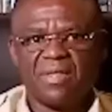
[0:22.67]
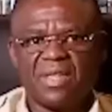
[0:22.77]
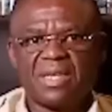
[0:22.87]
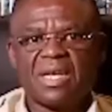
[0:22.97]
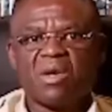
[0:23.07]

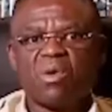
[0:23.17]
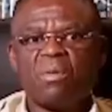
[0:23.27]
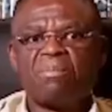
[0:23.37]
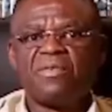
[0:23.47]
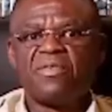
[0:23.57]
that I
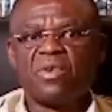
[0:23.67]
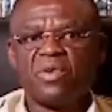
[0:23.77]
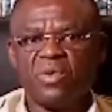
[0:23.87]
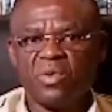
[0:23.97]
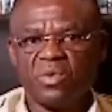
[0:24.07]
come before
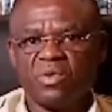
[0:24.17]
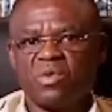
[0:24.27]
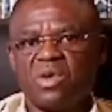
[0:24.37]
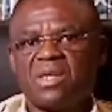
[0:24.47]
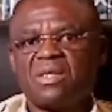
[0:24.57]
you
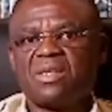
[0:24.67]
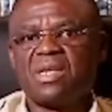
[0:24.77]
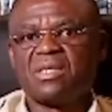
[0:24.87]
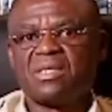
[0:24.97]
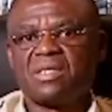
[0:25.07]
to
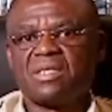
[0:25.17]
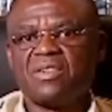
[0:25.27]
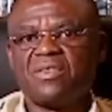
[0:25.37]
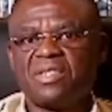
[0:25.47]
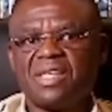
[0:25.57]
address
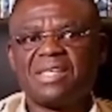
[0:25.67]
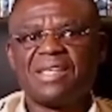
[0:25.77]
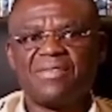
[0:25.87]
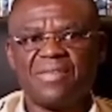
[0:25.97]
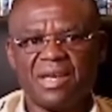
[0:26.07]
the
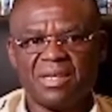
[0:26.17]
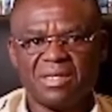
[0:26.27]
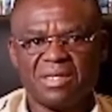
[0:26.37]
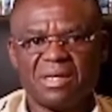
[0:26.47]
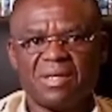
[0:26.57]
recent
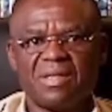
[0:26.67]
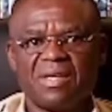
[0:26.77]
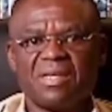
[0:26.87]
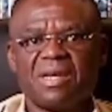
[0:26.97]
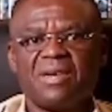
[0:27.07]
events
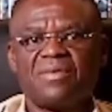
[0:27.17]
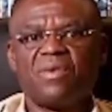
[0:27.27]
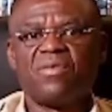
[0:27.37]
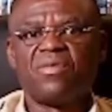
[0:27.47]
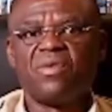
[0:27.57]
that have
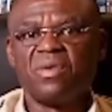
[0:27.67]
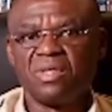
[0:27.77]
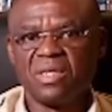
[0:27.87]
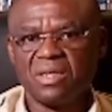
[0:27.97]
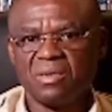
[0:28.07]

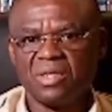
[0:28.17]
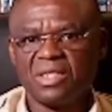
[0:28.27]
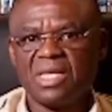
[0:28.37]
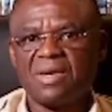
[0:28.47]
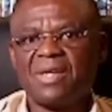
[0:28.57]
unfolded
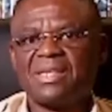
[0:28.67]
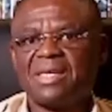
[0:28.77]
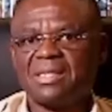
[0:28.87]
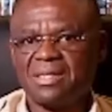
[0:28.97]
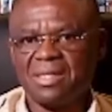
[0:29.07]
within our dear